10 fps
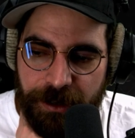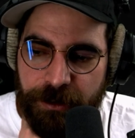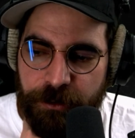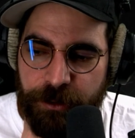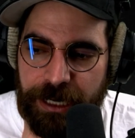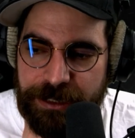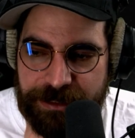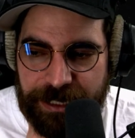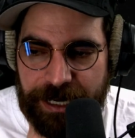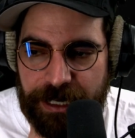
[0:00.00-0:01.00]
You guys
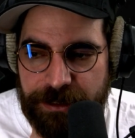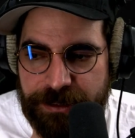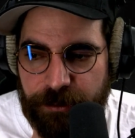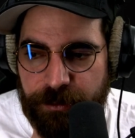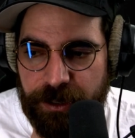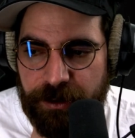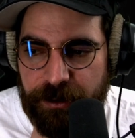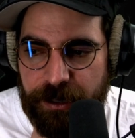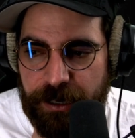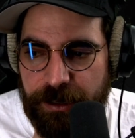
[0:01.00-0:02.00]
and gals out
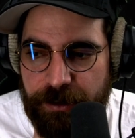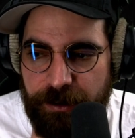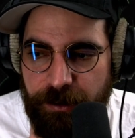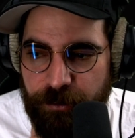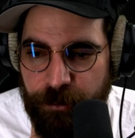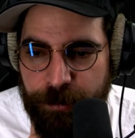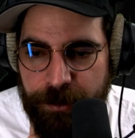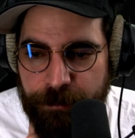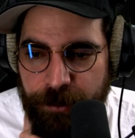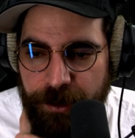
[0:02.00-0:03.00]
there and other
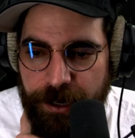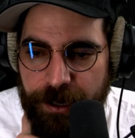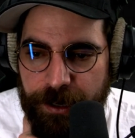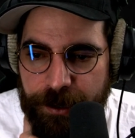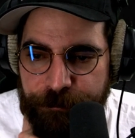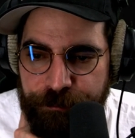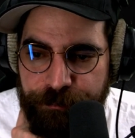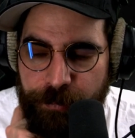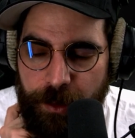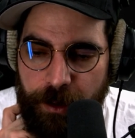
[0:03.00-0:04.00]
people.
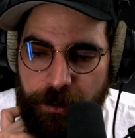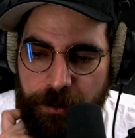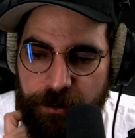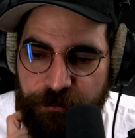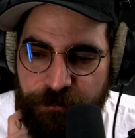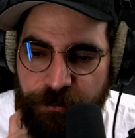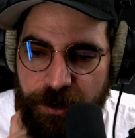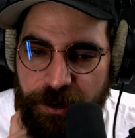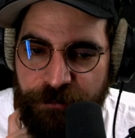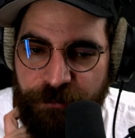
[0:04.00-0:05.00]

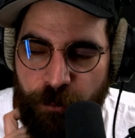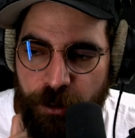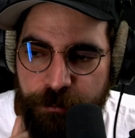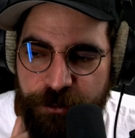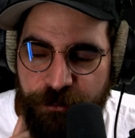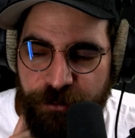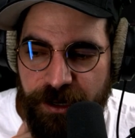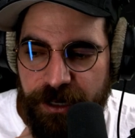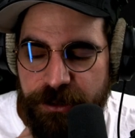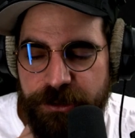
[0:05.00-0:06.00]
A form to
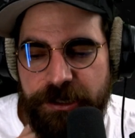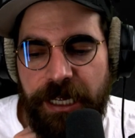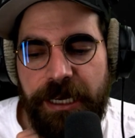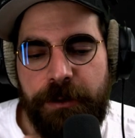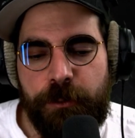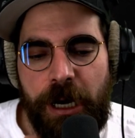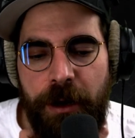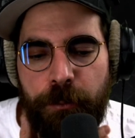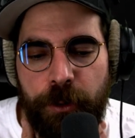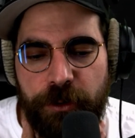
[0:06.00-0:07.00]
fill in, just like
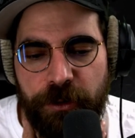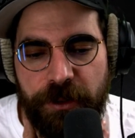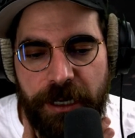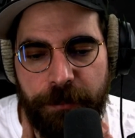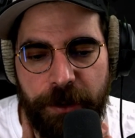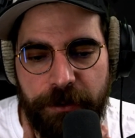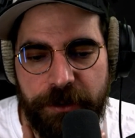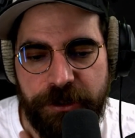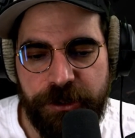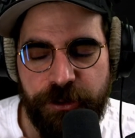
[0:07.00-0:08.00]
what do you think about the
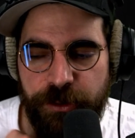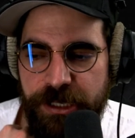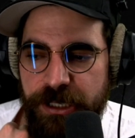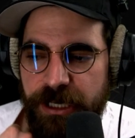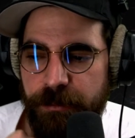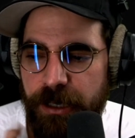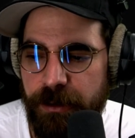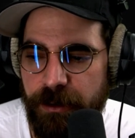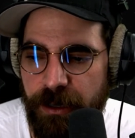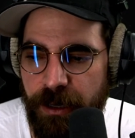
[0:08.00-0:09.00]
stream?
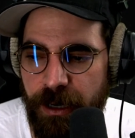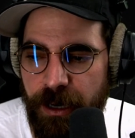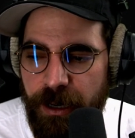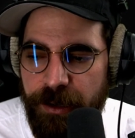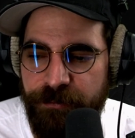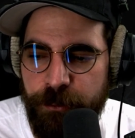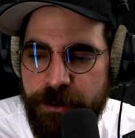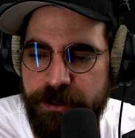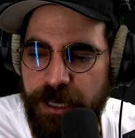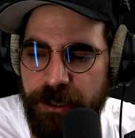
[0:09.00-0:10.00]
If you'd
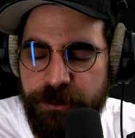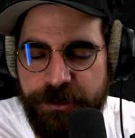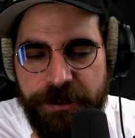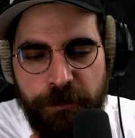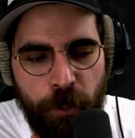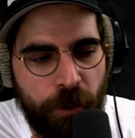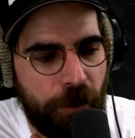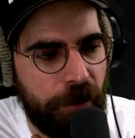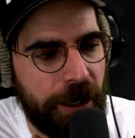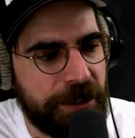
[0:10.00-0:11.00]
like to see
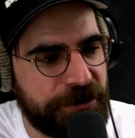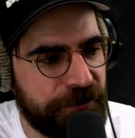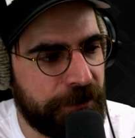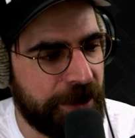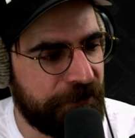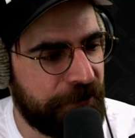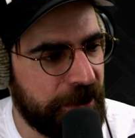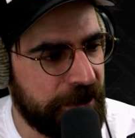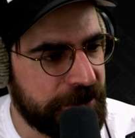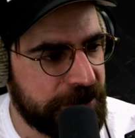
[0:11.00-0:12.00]
more or less of my
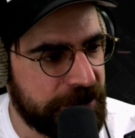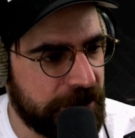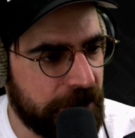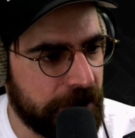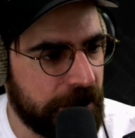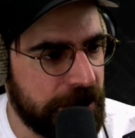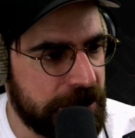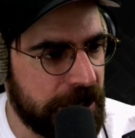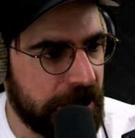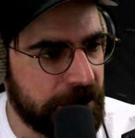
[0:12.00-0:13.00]
face, all of these
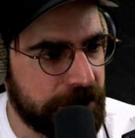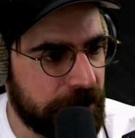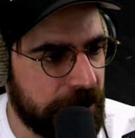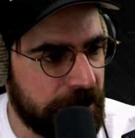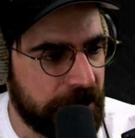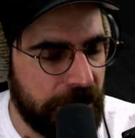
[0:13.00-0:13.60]
things, right?